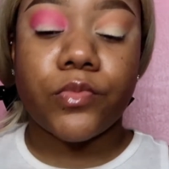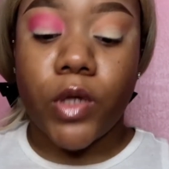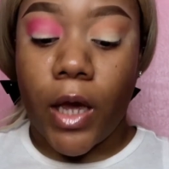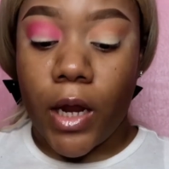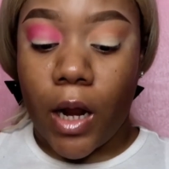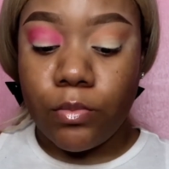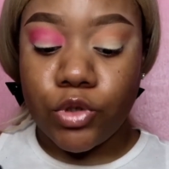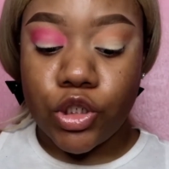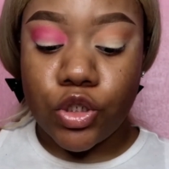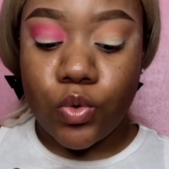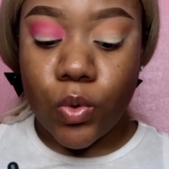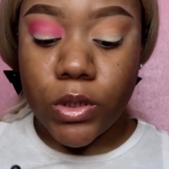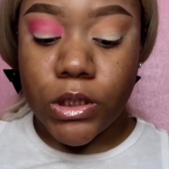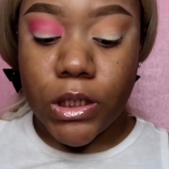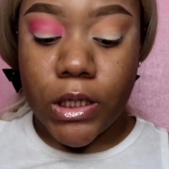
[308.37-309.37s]
And I'm just
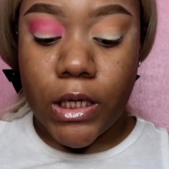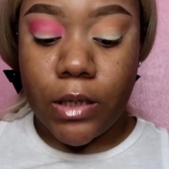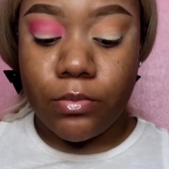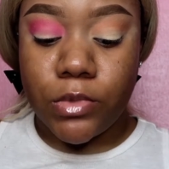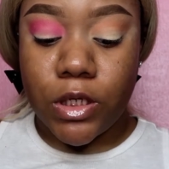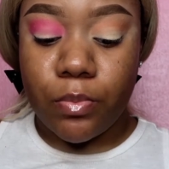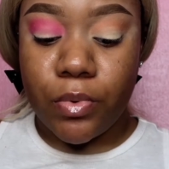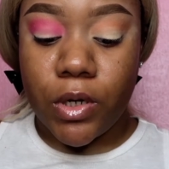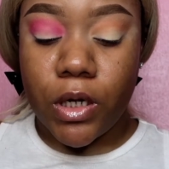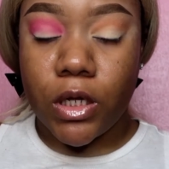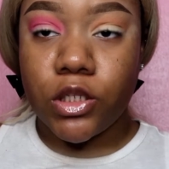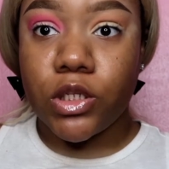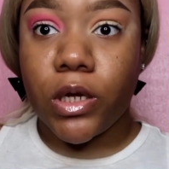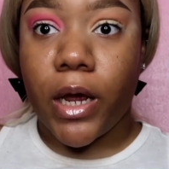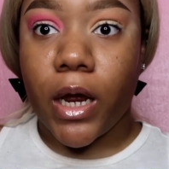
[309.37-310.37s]
going to keep dipping it
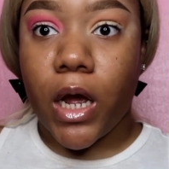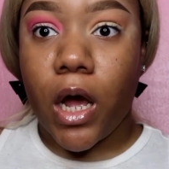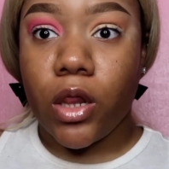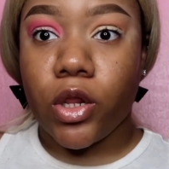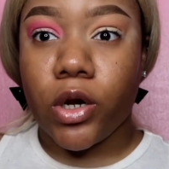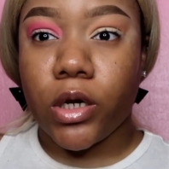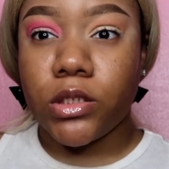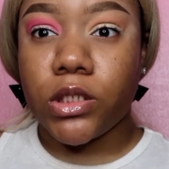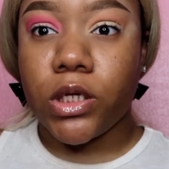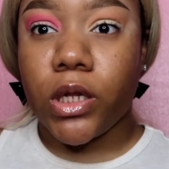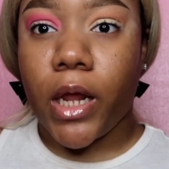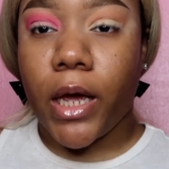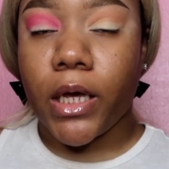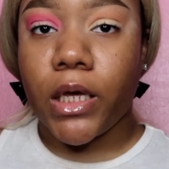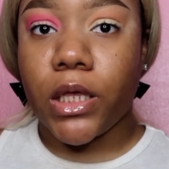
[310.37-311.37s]
into that color until
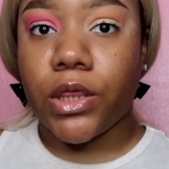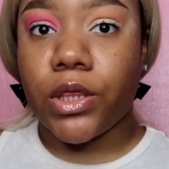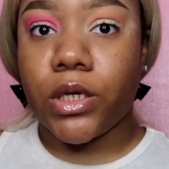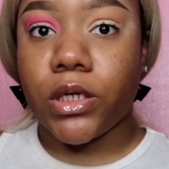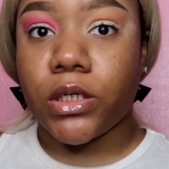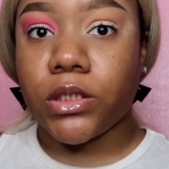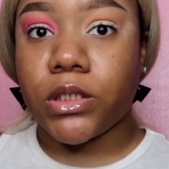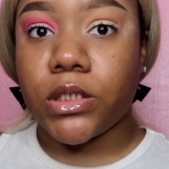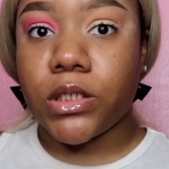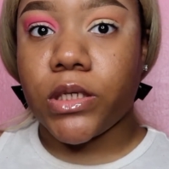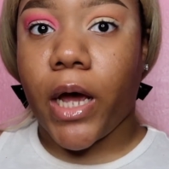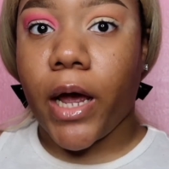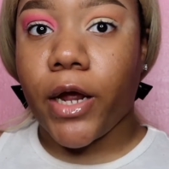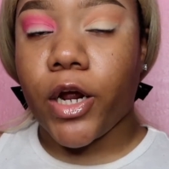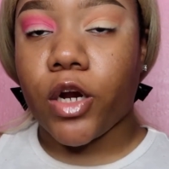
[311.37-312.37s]
I get the
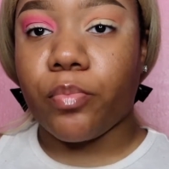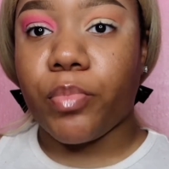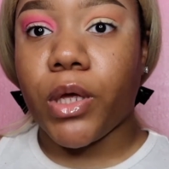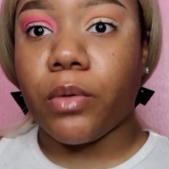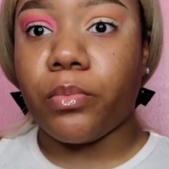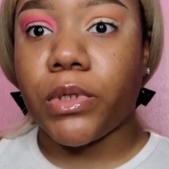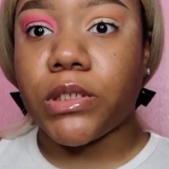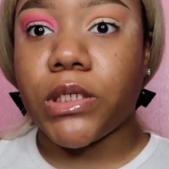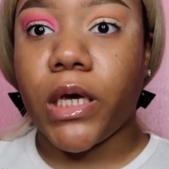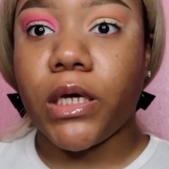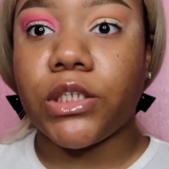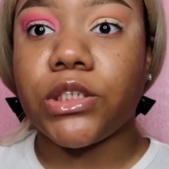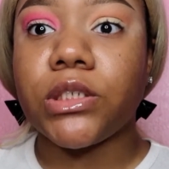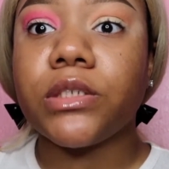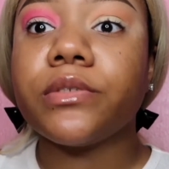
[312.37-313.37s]
desired
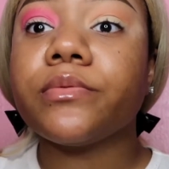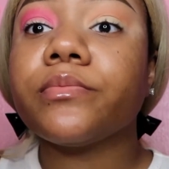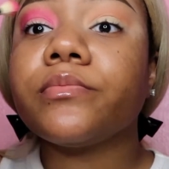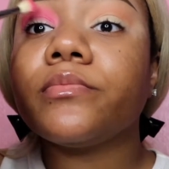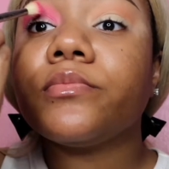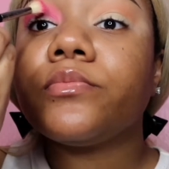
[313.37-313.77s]
pigmentation.